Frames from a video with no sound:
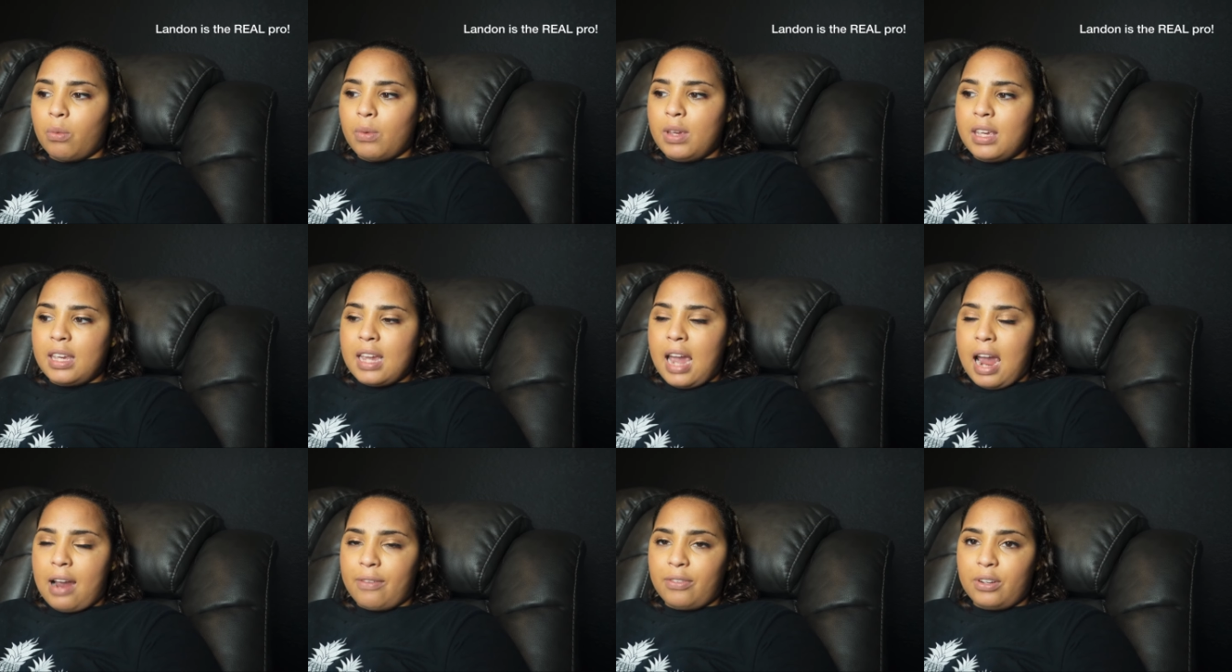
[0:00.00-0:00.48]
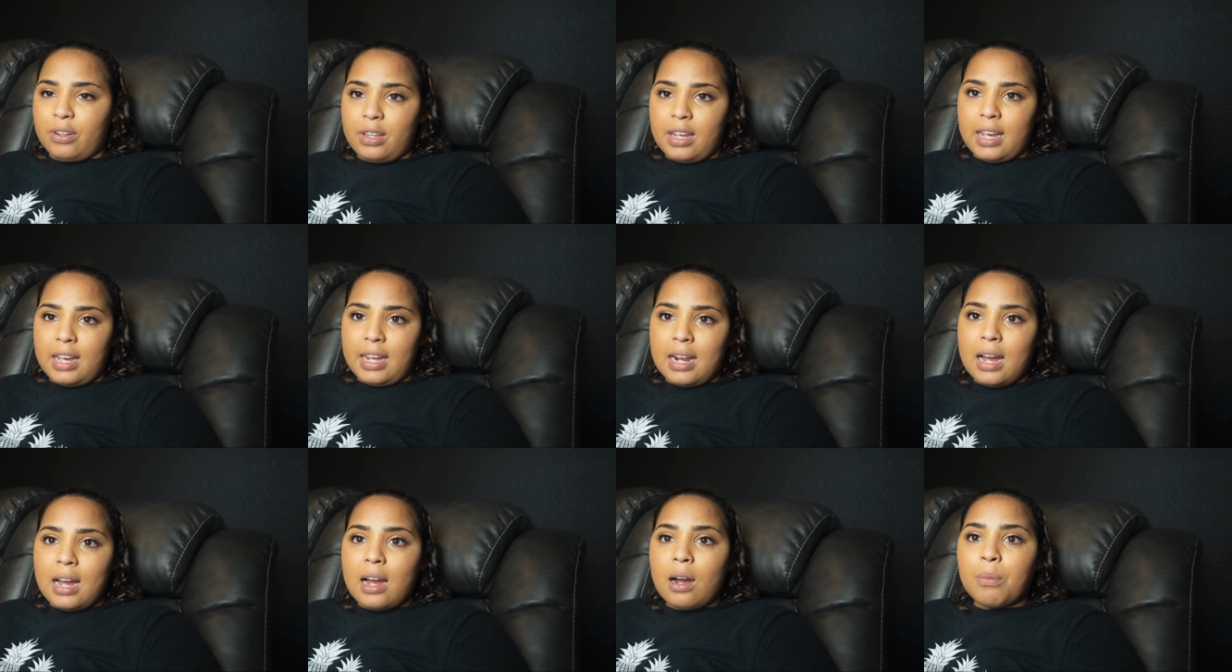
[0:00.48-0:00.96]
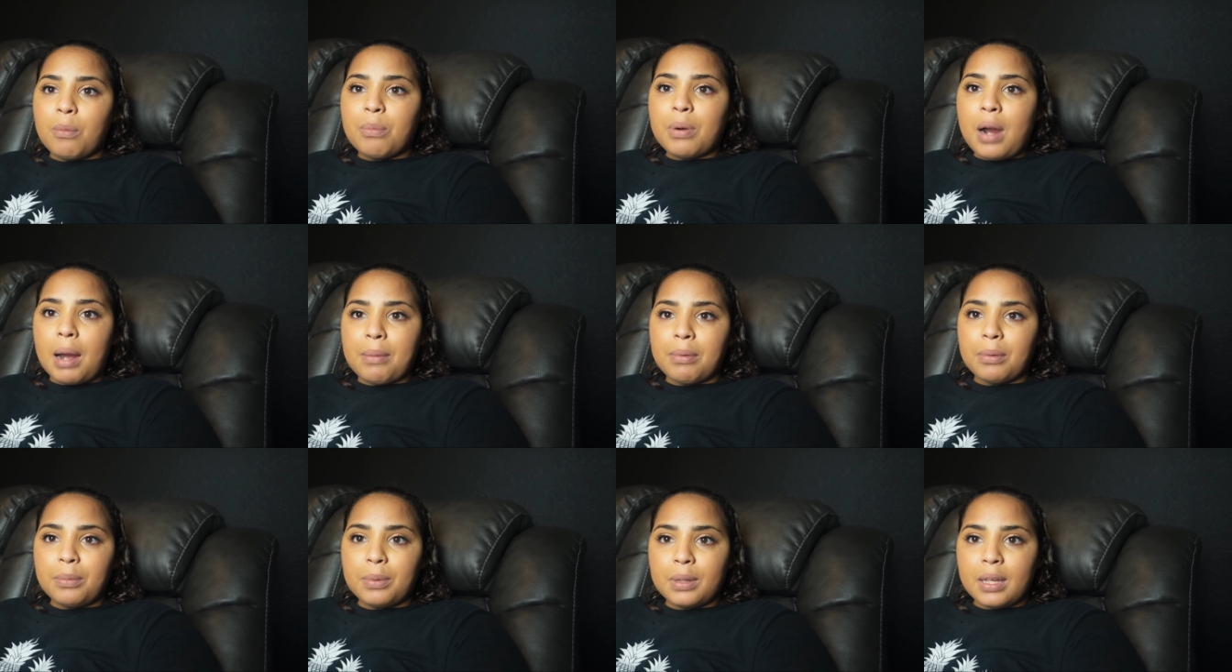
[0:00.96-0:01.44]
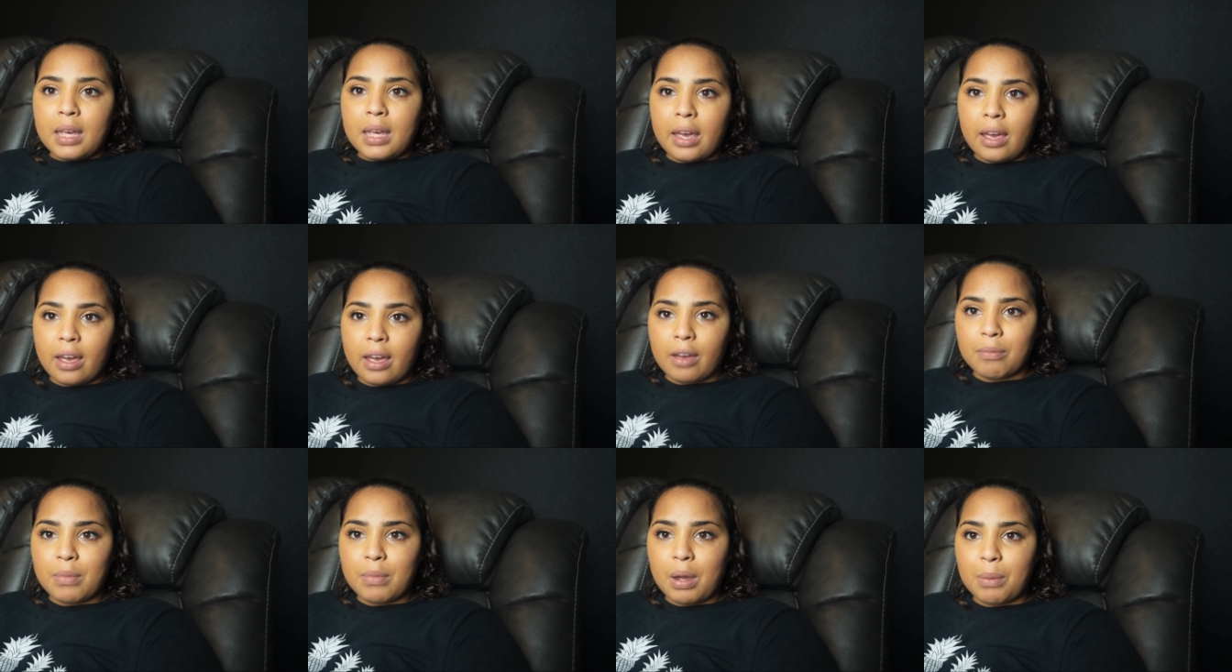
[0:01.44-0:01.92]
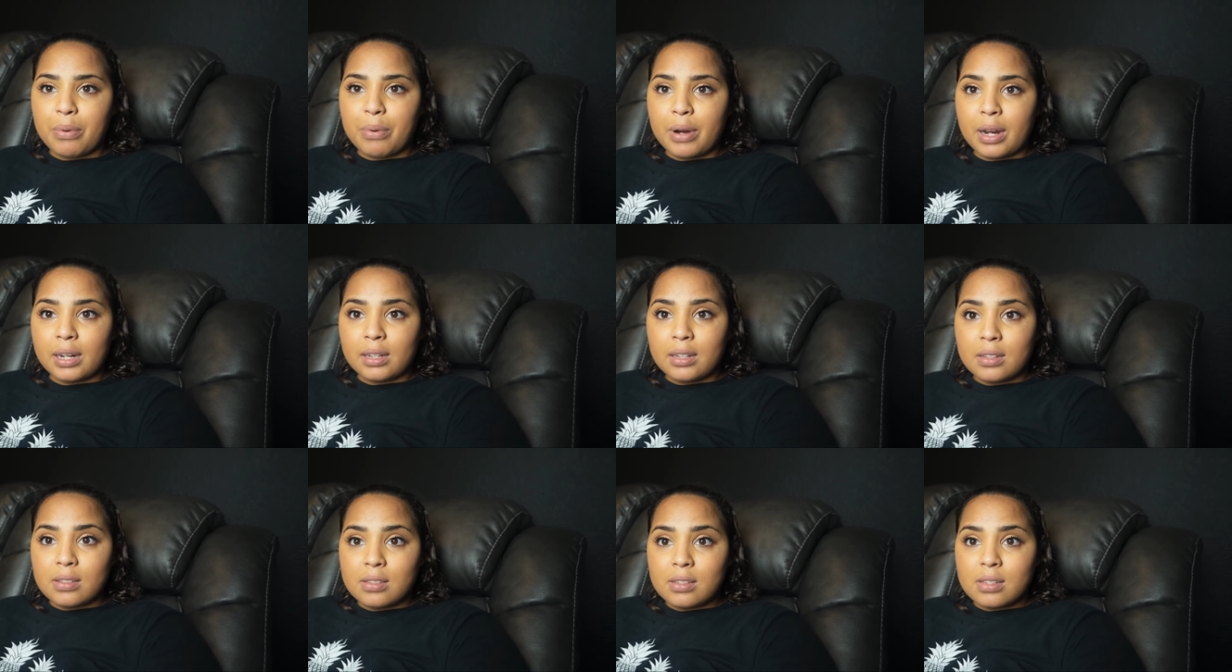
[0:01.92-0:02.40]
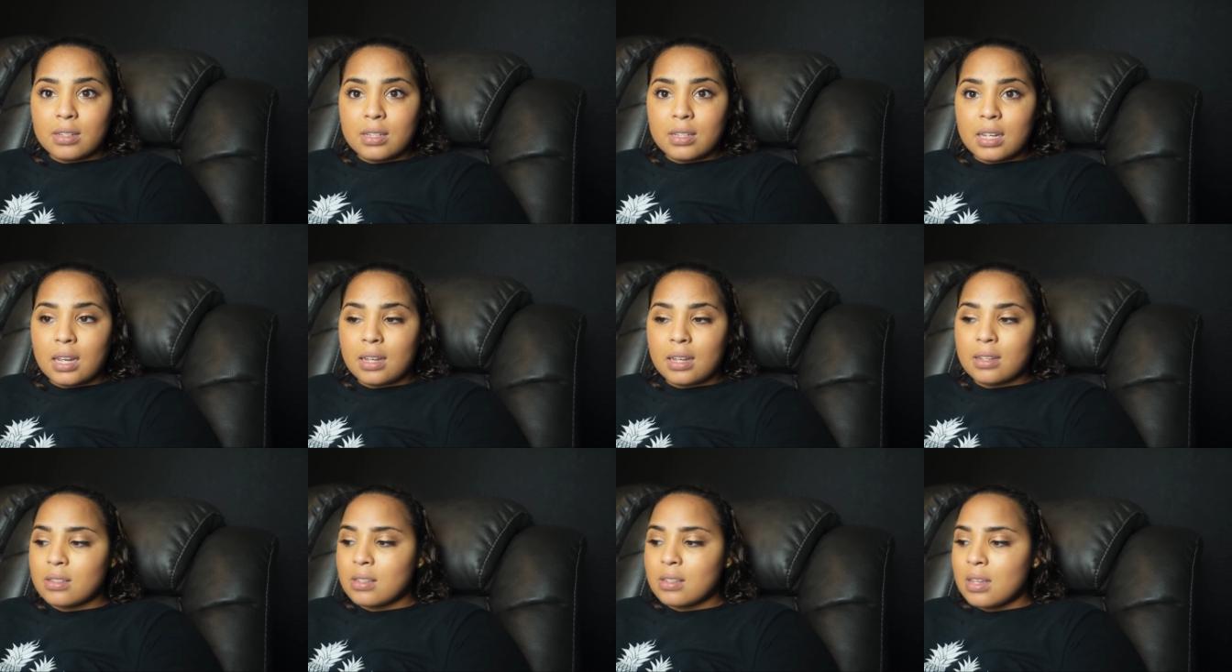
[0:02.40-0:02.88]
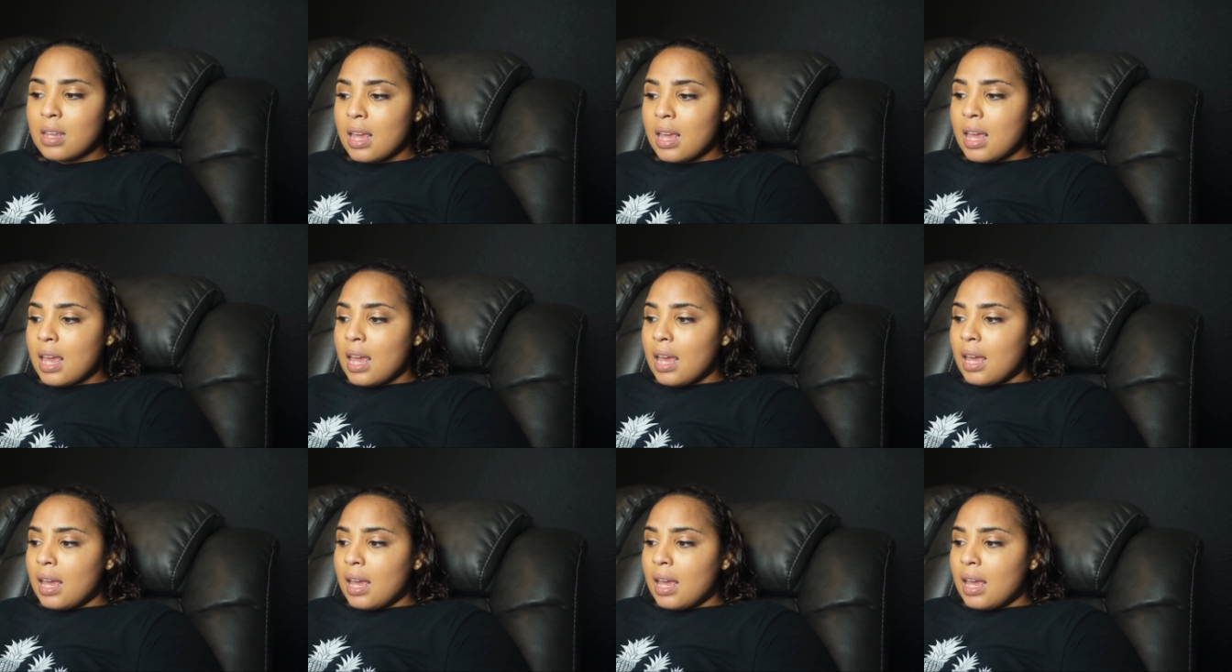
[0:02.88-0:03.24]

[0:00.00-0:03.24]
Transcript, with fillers: The week after that, I'll probably have my pregnancy test